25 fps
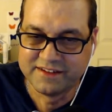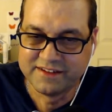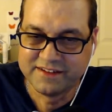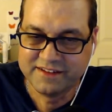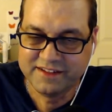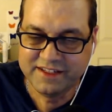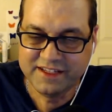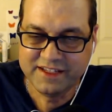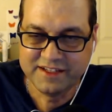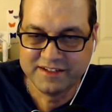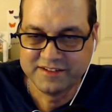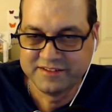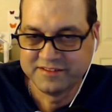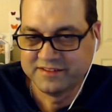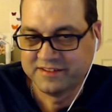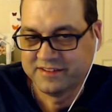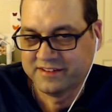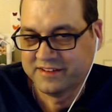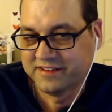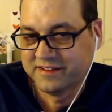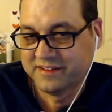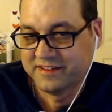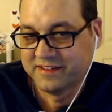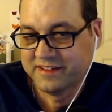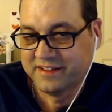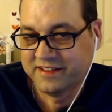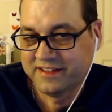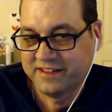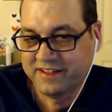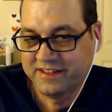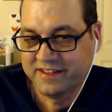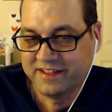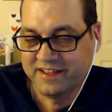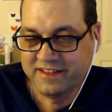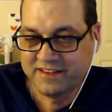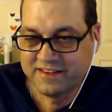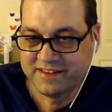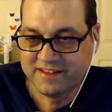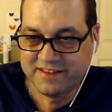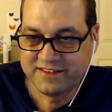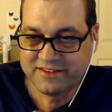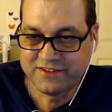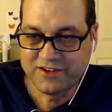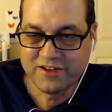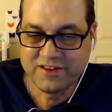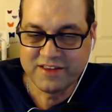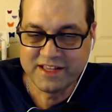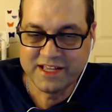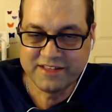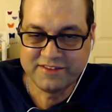Yeah, it's
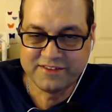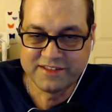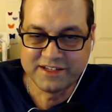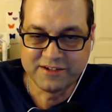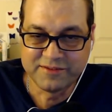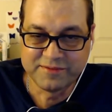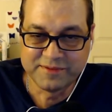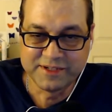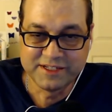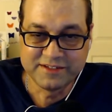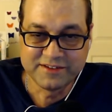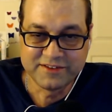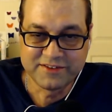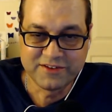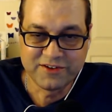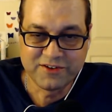all out there, man.